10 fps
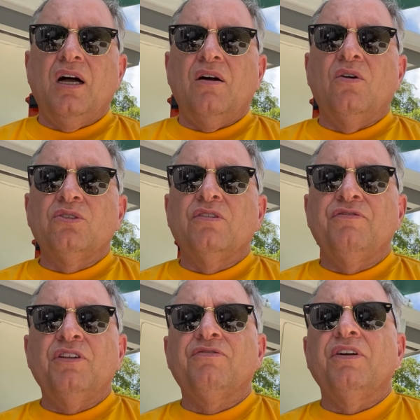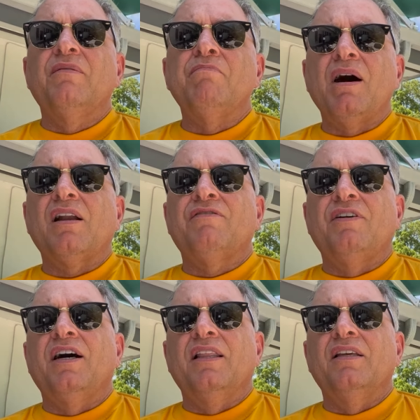Also, feel free to
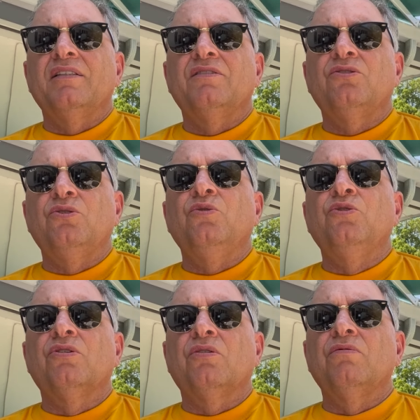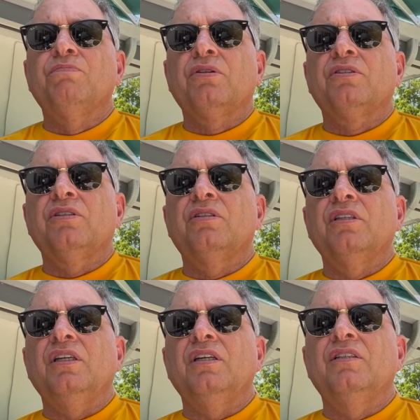modify this to suit your own personal
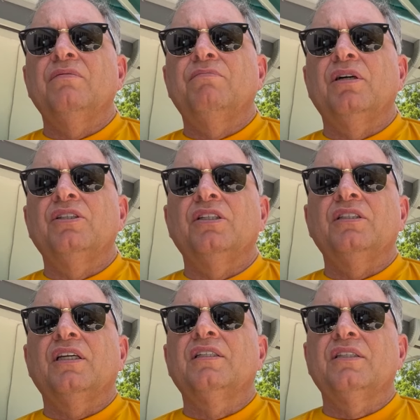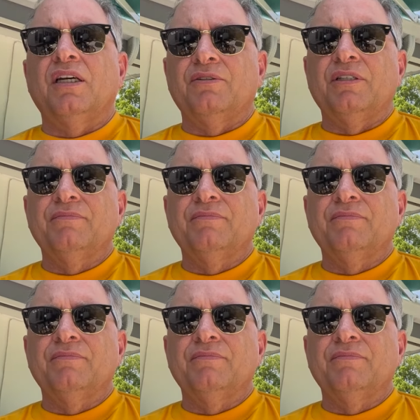needs, budgets, etc.